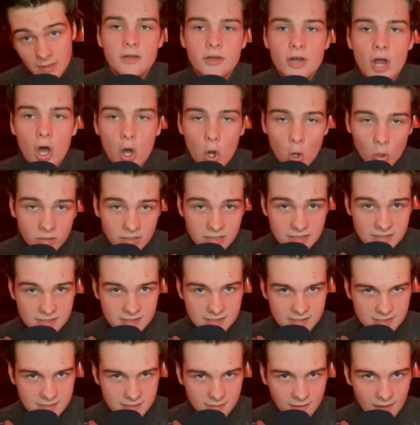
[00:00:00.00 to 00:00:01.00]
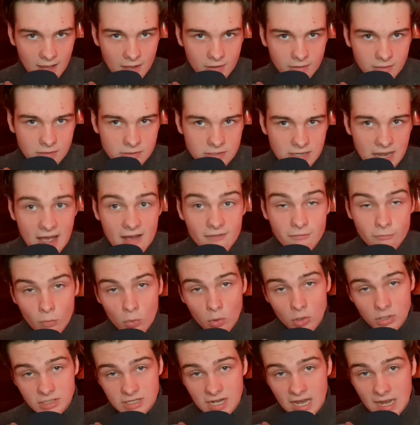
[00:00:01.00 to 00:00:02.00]
Not only does this allow you to have
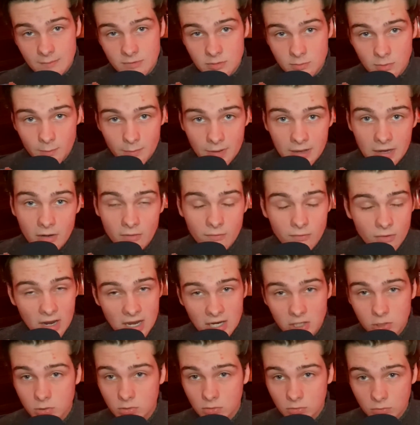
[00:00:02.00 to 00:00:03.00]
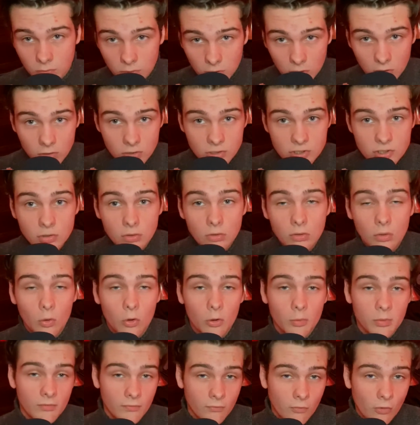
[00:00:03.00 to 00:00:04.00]
more time to prepare for actual rehearsal or
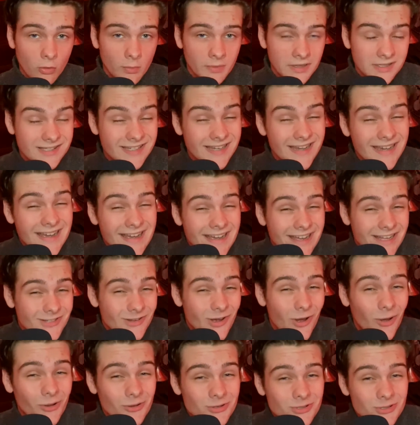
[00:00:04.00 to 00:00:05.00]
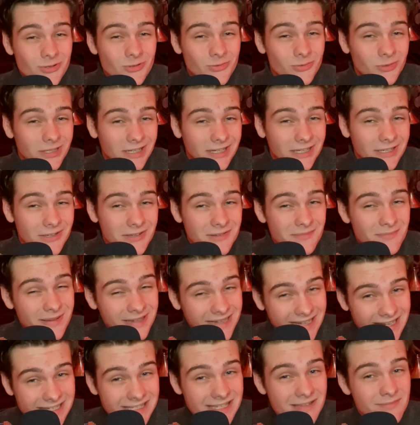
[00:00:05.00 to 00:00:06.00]
performance, it's also really good
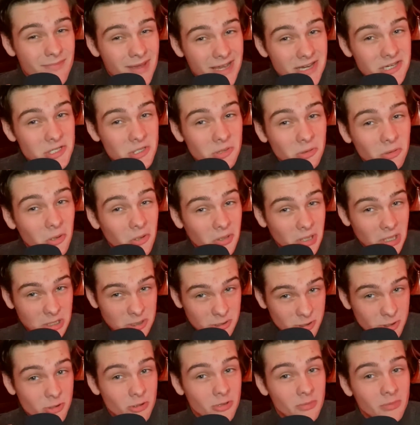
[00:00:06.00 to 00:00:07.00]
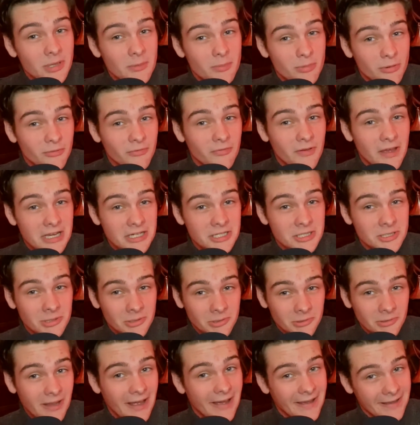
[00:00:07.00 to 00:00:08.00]
because it makes you look extremely
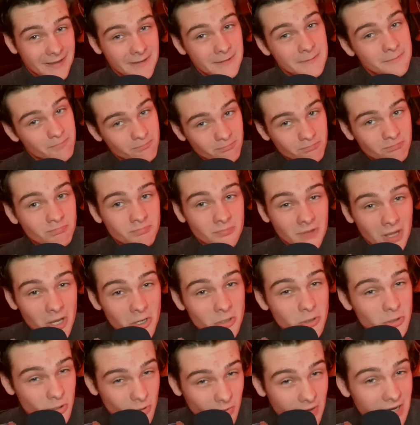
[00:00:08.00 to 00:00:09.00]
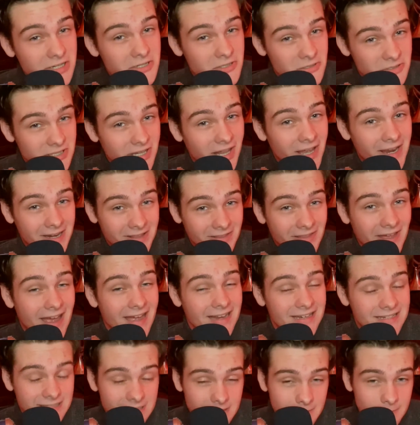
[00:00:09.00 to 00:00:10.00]
professional, like directors like
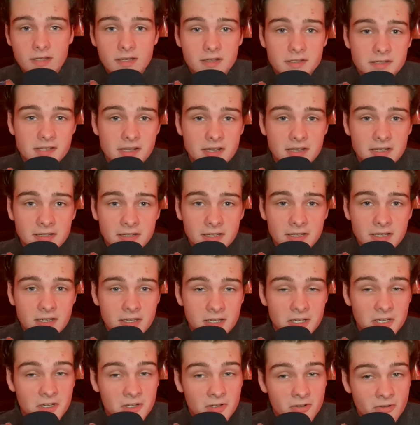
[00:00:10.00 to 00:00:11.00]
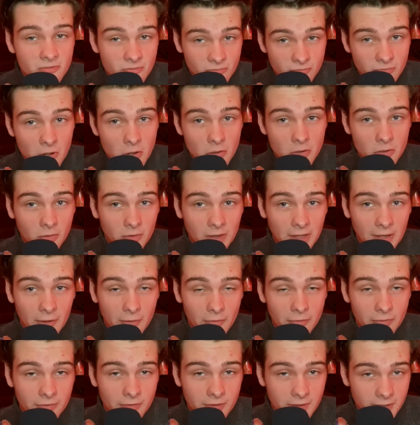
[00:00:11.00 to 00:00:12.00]
that. Secondly, vocal
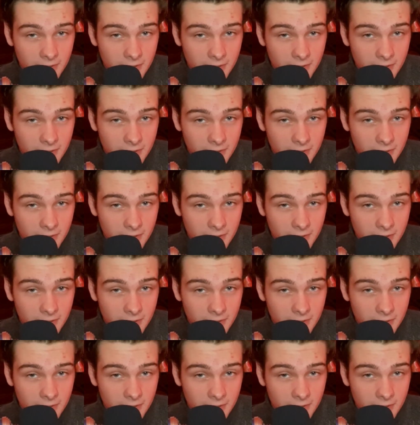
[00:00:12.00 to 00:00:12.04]
health.